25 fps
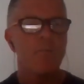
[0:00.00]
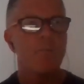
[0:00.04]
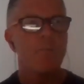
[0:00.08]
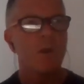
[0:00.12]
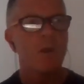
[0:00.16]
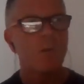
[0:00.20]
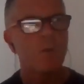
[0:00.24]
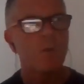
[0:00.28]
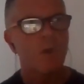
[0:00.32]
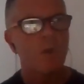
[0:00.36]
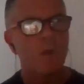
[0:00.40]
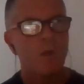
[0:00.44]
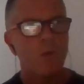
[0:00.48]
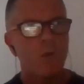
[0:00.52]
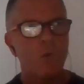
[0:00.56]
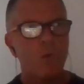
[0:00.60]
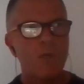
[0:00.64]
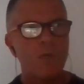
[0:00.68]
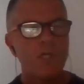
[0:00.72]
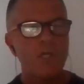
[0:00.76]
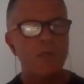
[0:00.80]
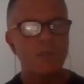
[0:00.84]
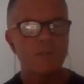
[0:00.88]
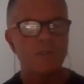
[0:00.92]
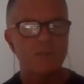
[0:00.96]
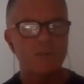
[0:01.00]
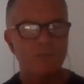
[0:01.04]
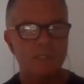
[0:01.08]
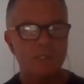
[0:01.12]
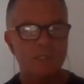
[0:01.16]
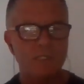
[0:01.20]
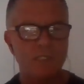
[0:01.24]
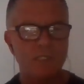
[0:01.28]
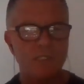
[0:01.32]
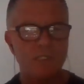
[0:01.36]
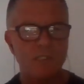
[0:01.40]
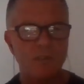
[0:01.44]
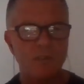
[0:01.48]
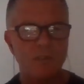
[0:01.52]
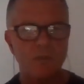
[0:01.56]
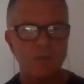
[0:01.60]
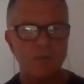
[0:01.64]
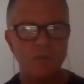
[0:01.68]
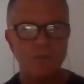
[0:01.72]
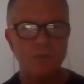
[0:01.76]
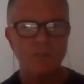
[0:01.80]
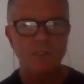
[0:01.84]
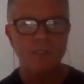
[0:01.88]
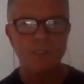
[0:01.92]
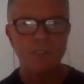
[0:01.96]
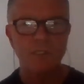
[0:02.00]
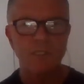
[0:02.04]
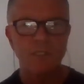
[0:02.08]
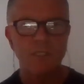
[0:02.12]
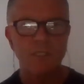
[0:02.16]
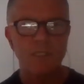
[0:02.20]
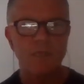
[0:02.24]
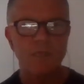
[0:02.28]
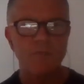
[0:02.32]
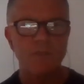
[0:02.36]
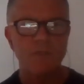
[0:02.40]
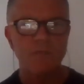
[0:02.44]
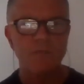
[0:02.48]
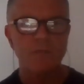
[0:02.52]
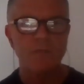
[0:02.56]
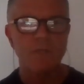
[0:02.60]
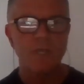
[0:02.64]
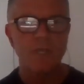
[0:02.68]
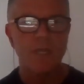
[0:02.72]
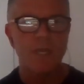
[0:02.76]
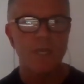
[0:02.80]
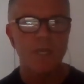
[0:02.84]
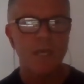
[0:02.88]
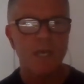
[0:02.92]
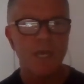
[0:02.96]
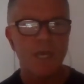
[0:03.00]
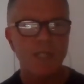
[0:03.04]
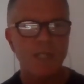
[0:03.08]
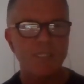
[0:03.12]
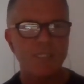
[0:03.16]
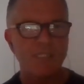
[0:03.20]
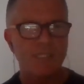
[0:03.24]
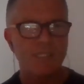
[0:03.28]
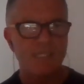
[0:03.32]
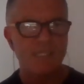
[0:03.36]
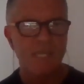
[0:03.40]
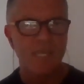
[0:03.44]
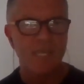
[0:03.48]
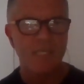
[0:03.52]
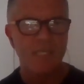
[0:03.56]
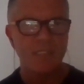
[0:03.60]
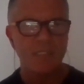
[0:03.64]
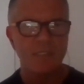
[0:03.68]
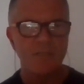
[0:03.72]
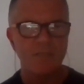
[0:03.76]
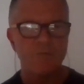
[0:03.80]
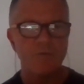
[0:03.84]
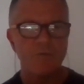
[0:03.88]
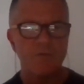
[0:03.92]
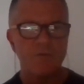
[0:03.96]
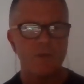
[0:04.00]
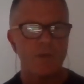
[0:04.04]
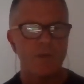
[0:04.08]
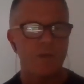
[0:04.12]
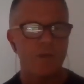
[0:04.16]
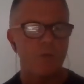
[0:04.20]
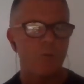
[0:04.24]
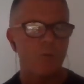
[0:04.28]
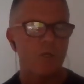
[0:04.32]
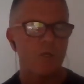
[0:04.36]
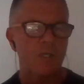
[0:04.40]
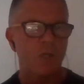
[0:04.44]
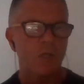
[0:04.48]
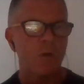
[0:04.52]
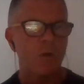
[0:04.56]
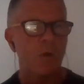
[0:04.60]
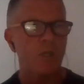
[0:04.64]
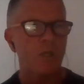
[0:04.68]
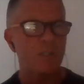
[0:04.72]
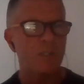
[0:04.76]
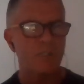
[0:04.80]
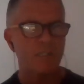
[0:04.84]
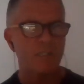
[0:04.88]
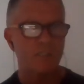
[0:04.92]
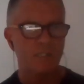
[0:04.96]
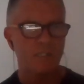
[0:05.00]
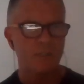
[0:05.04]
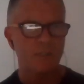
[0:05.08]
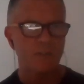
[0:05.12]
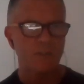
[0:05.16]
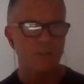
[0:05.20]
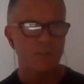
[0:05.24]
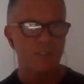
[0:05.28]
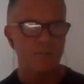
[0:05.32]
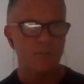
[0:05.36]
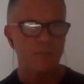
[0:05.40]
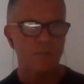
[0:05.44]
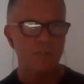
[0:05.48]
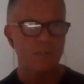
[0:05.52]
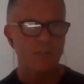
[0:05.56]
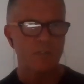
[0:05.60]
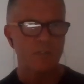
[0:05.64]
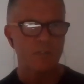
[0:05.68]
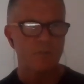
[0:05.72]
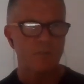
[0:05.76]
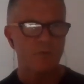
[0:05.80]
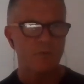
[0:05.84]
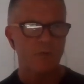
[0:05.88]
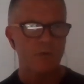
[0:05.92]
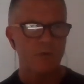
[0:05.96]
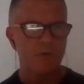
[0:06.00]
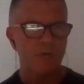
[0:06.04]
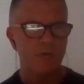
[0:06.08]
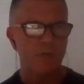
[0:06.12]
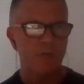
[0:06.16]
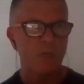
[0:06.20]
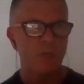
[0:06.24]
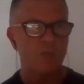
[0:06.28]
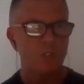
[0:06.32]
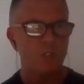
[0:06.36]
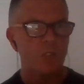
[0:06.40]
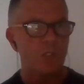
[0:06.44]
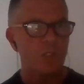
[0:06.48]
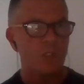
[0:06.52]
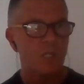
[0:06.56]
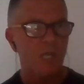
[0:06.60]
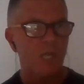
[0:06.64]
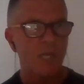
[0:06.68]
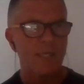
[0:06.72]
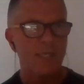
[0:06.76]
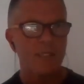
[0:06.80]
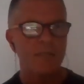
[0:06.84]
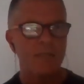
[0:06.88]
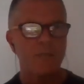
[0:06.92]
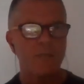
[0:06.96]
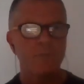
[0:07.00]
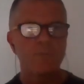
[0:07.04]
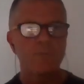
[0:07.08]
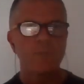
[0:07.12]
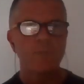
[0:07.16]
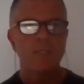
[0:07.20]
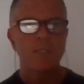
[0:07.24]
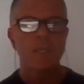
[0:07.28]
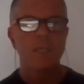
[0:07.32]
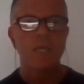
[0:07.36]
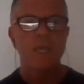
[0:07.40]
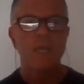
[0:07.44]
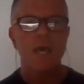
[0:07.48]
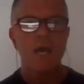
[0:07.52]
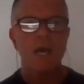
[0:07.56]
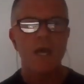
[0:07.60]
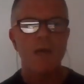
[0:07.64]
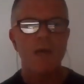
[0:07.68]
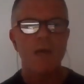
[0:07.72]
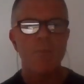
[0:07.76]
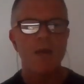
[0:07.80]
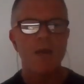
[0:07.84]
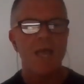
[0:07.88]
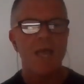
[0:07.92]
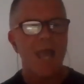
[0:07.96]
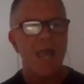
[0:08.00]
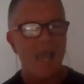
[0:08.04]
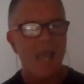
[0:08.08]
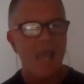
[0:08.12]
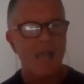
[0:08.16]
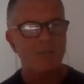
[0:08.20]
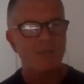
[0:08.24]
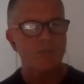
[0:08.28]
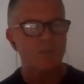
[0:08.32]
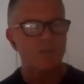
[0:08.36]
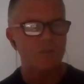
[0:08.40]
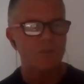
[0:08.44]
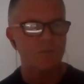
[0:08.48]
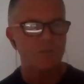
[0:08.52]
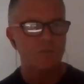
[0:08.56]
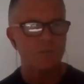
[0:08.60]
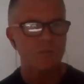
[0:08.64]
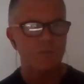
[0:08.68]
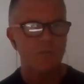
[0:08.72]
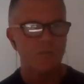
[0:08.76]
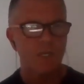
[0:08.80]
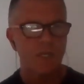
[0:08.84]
But we look to assist schools in giving understanding of what a quality social emotional program would look like, how to